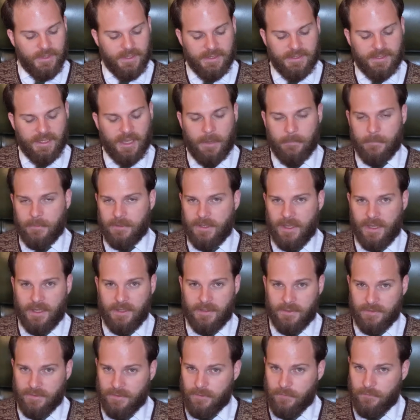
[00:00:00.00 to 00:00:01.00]
the time of day,
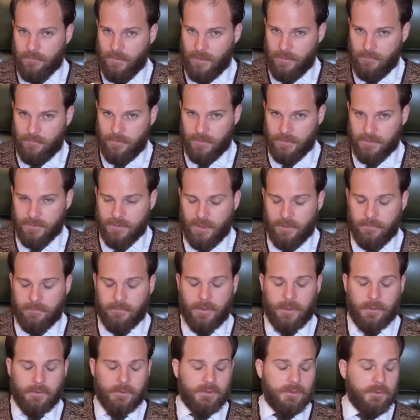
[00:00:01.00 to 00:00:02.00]
this is a very versatile
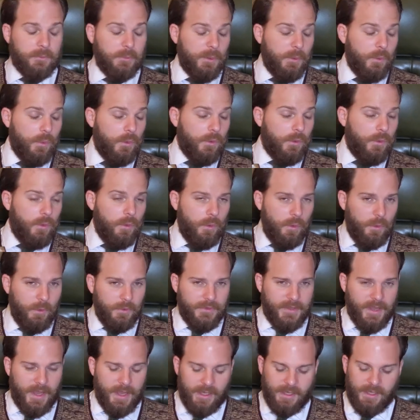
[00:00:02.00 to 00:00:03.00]
fragrance, can be worn
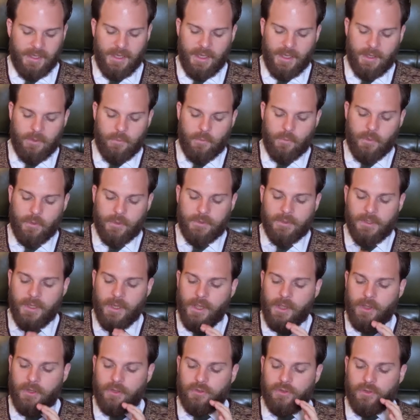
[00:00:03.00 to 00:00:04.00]
all day. It would
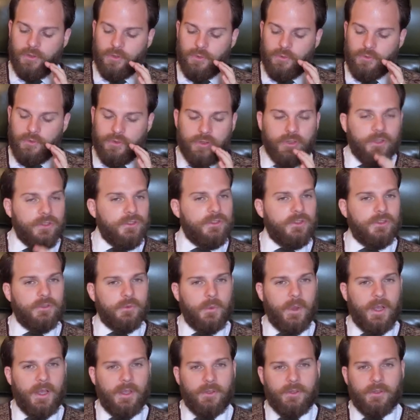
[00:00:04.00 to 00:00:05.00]
do just as
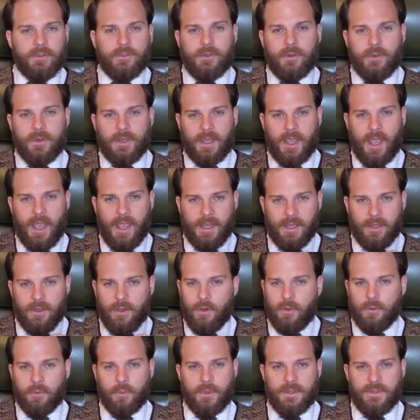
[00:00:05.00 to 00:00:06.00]
well during a
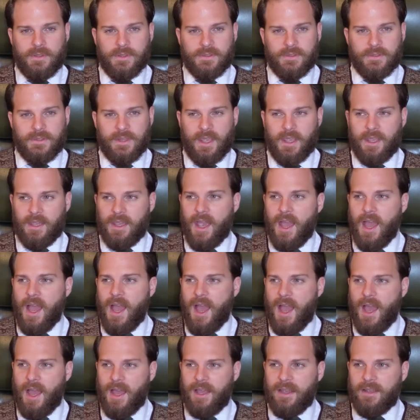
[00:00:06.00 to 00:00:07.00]
cold winter's day
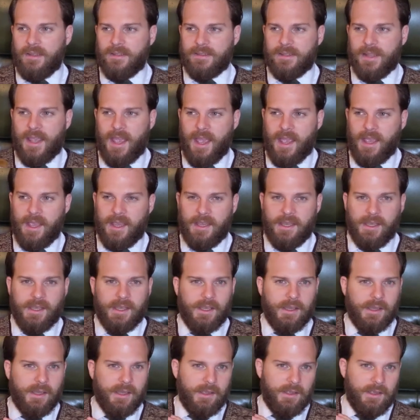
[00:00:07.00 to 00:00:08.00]
as
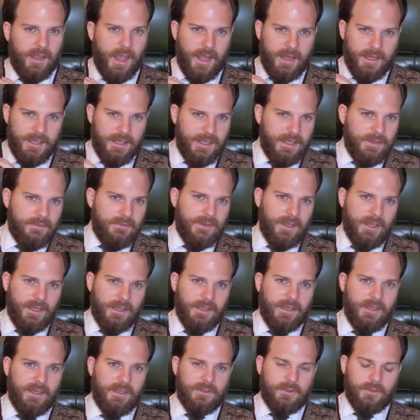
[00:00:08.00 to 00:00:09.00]
an
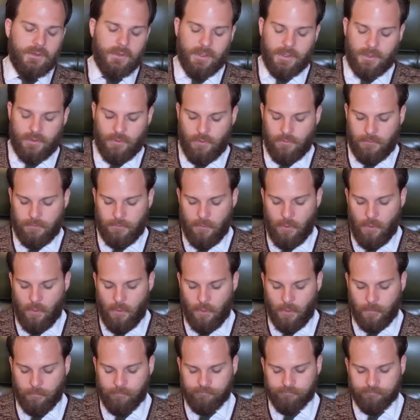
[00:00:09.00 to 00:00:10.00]
evening during the
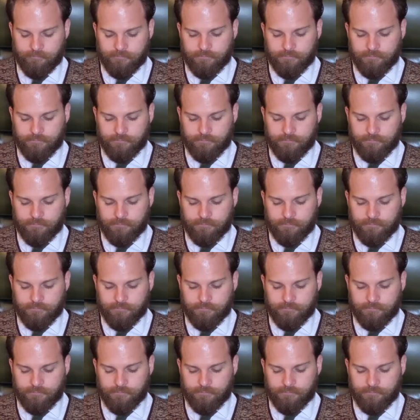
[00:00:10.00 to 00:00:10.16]
fall.